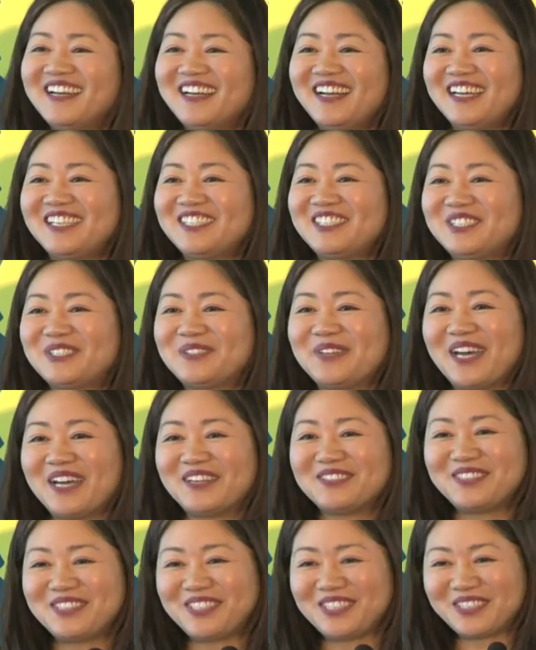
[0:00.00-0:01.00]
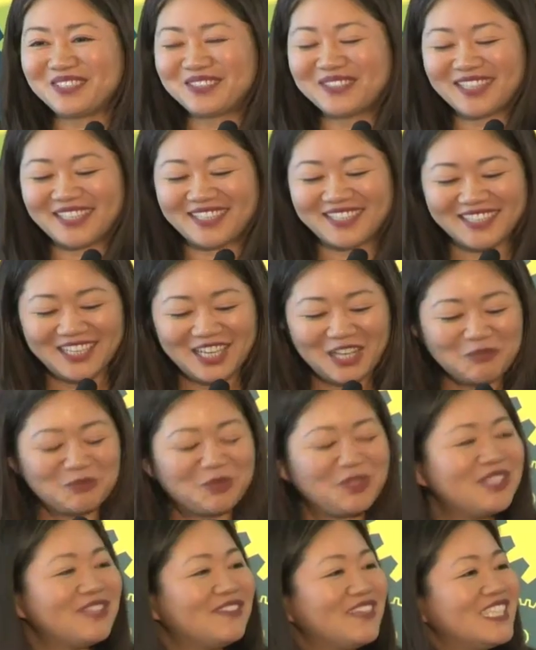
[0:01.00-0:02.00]
I do have to
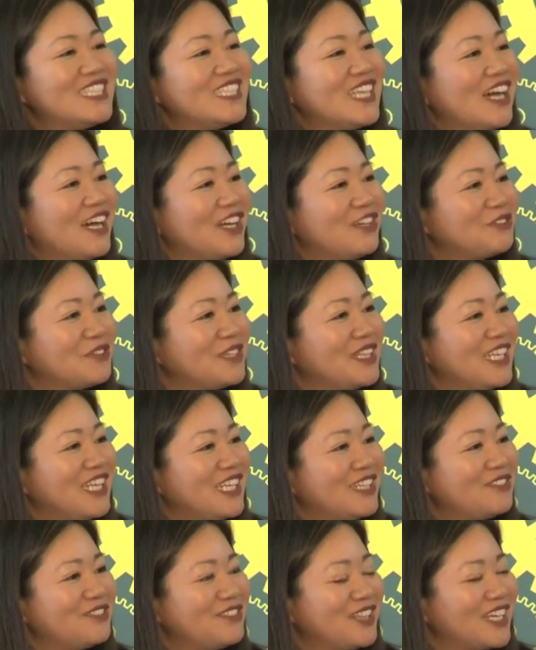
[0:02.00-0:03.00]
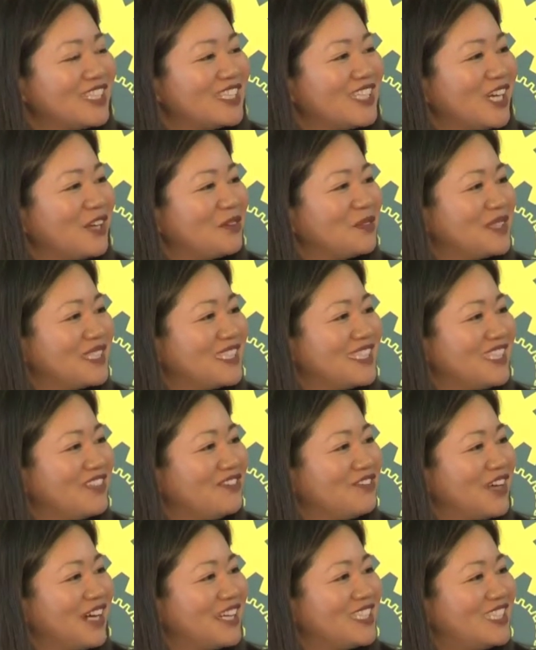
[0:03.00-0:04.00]
breathe a sigh of relief that I was
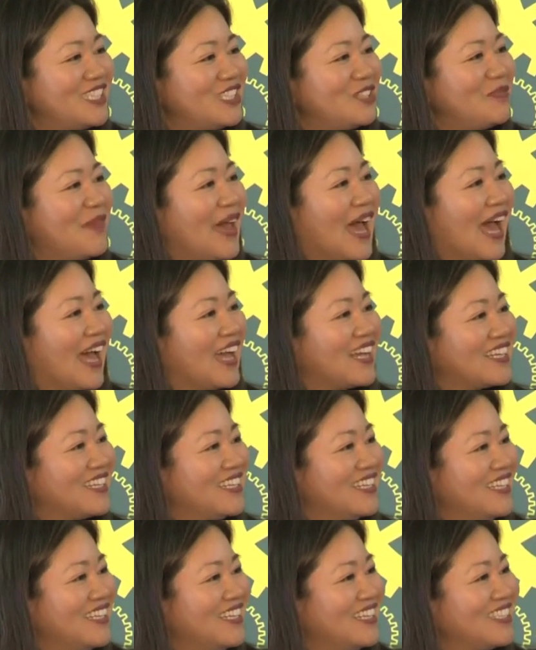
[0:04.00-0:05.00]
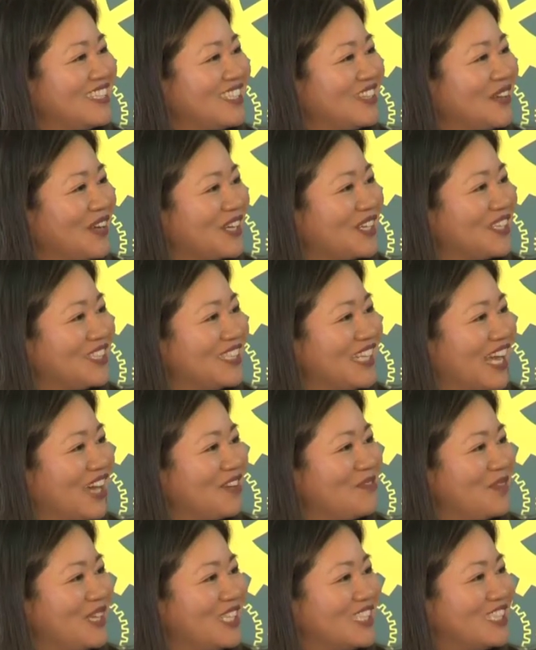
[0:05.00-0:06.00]
invited back. So I couldn't
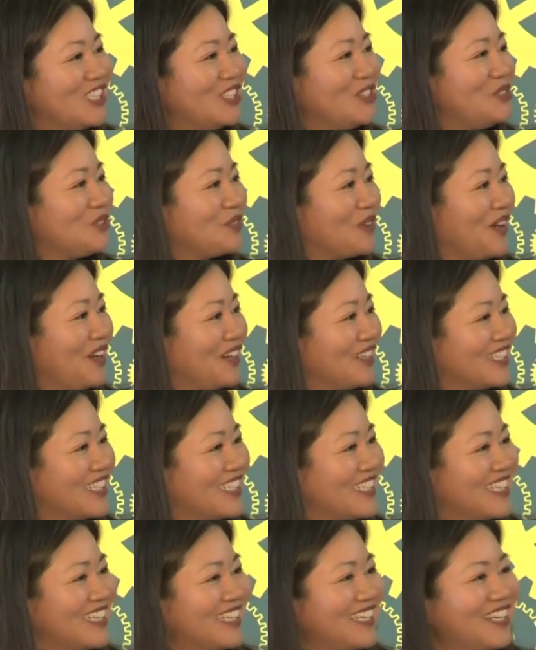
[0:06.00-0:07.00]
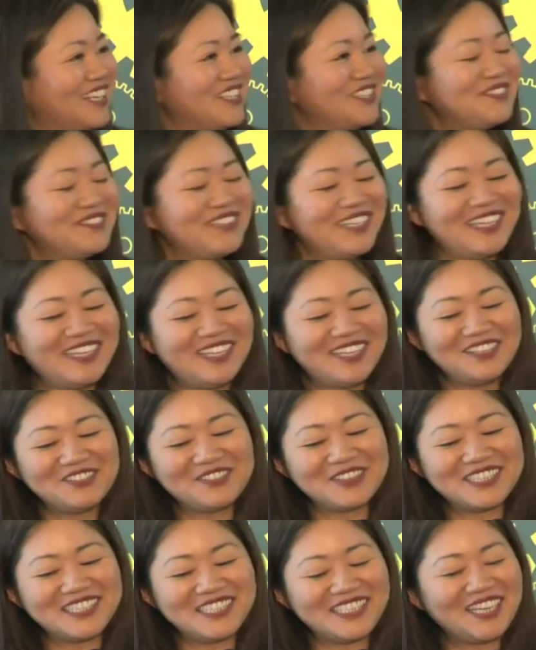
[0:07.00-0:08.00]
have been too wrong.
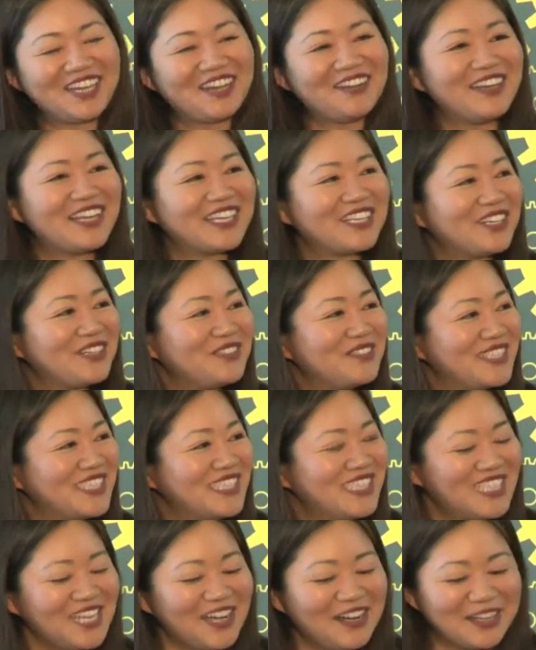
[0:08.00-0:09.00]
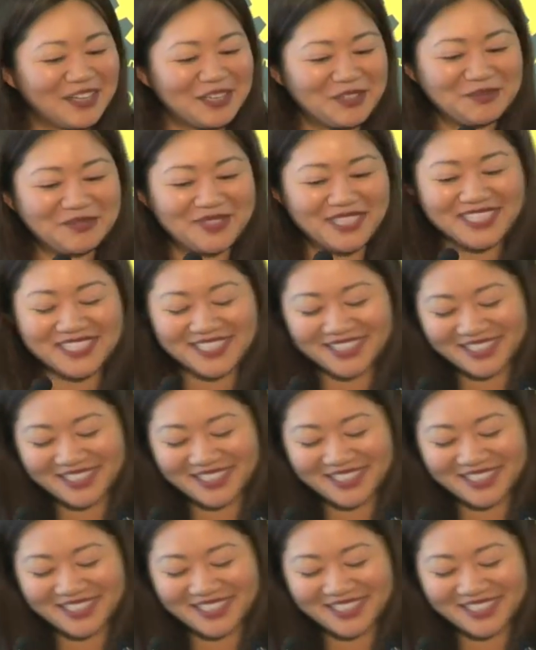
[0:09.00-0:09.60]
We'll see how I go this time.